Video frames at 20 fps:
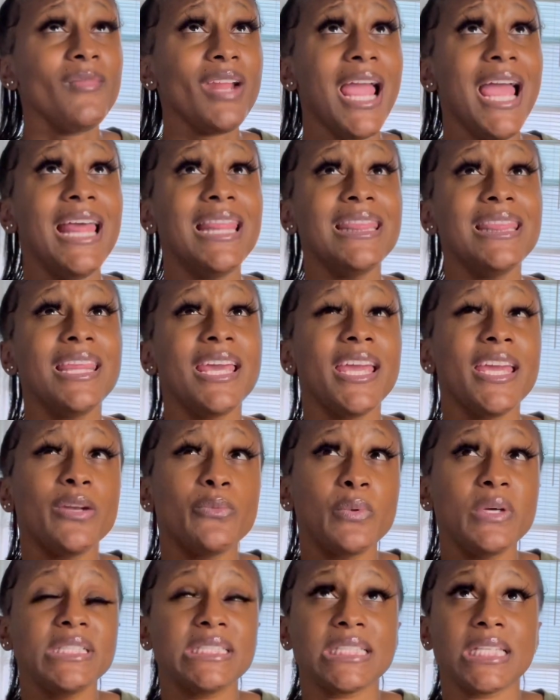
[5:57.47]
And
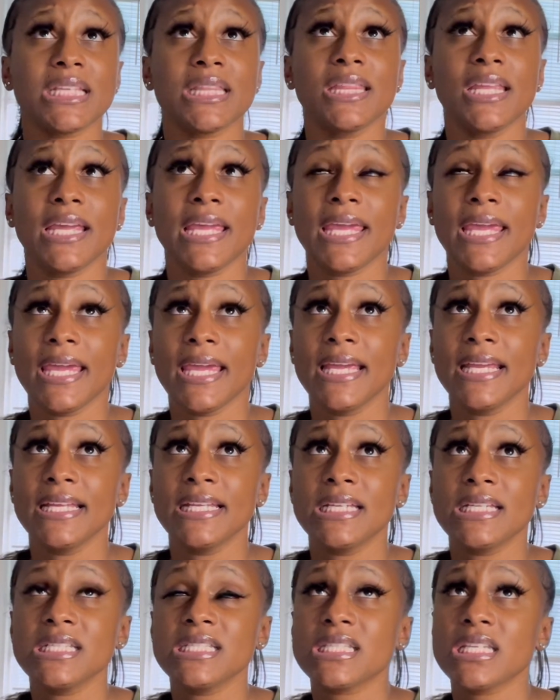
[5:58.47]
then we took the
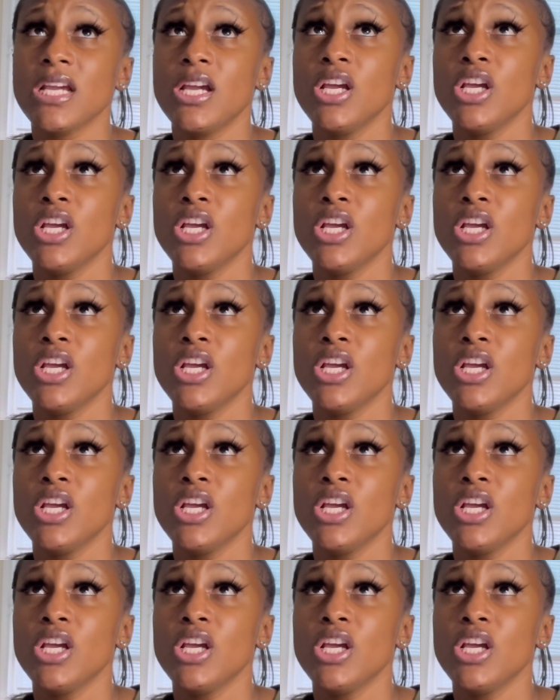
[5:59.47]
kids